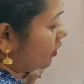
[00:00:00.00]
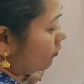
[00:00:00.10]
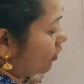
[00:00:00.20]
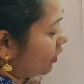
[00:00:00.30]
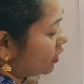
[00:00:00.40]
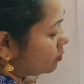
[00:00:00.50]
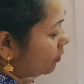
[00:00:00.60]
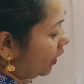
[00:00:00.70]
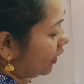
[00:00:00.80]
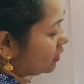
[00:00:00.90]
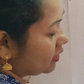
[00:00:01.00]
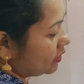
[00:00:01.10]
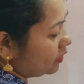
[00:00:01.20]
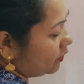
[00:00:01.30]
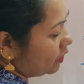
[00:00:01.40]
One is minus,
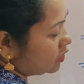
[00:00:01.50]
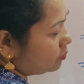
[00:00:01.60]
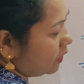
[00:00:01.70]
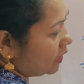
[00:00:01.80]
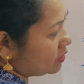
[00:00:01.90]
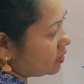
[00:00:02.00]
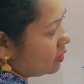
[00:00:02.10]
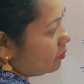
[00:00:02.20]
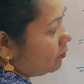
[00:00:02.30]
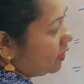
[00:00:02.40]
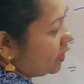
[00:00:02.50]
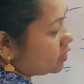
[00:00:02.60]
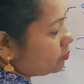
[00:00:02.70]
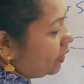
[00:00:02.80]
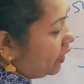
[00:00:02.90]
other one is plus. One
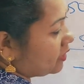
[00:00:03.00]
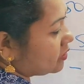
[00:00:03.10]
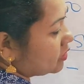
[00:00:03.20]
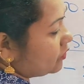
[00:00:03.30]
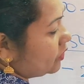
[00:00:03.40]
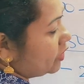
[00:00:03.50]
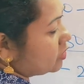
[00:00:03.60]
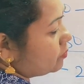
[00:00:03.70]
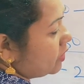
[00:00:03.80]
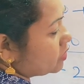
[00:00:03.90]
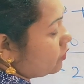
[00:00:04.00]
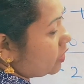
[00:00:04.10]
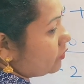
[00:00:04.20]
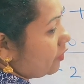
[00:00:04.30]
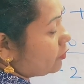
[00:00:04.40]
is minus, other one is plus.
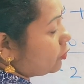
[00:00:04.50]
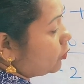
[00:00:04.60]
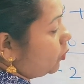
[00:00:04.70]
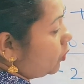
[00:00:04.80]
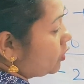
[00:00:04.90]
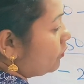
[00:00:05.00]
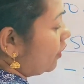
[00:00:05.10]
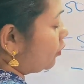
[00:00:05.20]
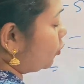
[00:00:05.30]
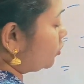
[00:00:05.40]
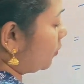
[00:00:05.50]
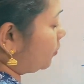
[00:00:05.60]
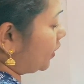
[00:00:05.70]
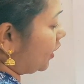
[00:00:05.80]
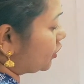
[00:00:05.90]
What we have to do? We have to do
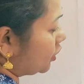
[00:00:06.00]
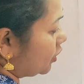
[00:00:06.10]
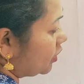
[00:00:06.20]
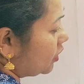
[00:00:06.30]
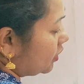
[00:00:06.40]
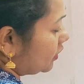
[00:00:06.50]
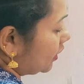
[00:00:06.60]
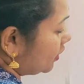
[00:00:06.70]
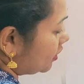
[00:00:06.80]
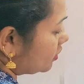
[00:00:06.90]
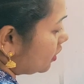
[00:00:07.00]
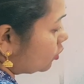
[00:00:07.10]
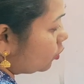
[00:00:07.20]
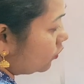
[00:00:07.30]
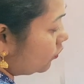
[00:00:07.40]
subtraction. That is
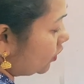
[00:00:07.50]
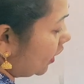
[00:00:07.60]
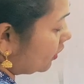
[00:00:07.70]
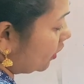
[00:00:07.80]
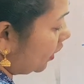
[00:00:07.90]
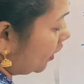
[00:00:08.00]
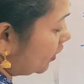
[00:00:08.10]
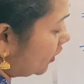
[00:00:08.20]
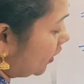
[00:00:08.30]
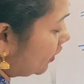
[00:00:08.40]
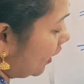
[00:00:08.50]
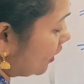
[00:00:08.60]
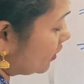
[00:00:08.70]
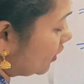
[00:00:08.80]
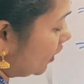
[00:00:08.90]
250 and 300. The
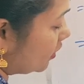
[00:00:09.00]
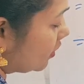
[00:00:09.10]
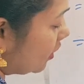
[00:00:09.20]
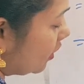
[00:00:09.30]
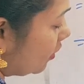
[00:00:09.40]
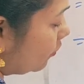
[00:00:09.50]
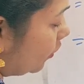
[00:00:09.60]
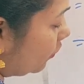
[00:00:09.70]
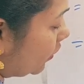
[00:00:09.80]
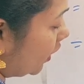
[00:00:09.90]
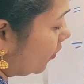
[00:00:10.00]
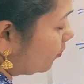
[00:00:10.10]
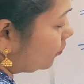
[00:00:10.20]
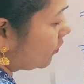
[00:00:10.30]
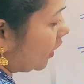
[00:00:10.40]
answer is 50.
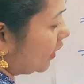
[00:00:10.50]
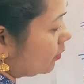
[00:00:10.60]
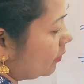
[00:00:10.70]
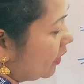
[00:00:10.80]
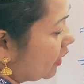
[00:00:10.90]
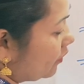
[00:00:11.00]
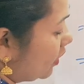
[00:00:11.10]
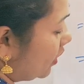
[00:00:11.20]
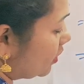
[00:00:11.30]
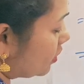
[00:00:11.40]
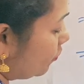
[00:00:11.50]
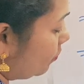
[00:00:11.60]
And bigger one is